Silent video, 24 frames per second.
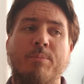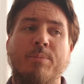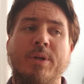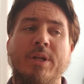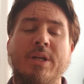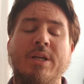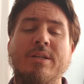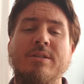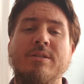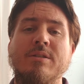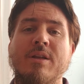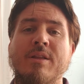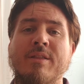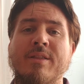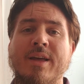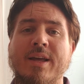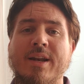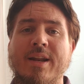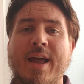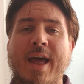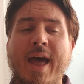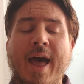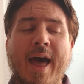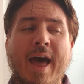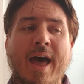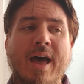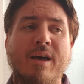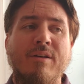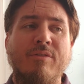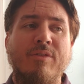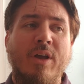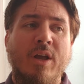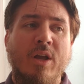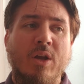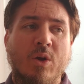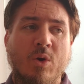companies that have
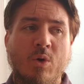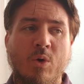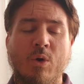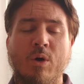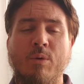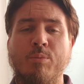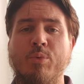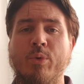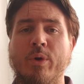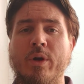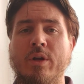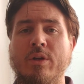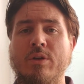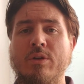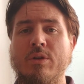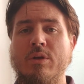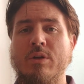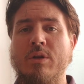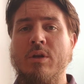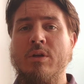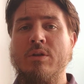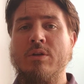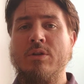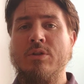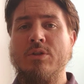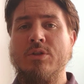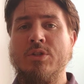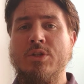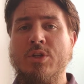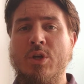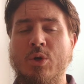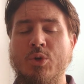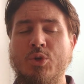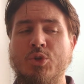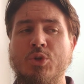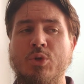a corporate
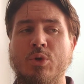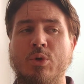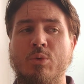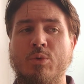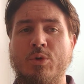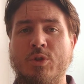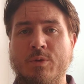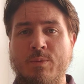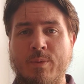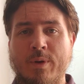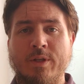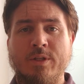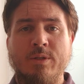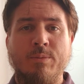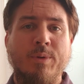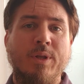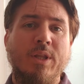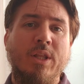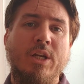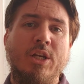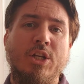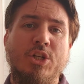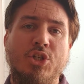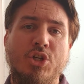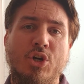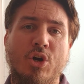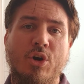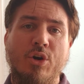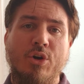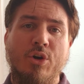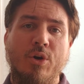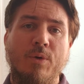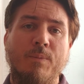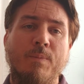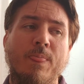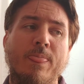social responsibility
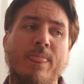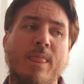charter.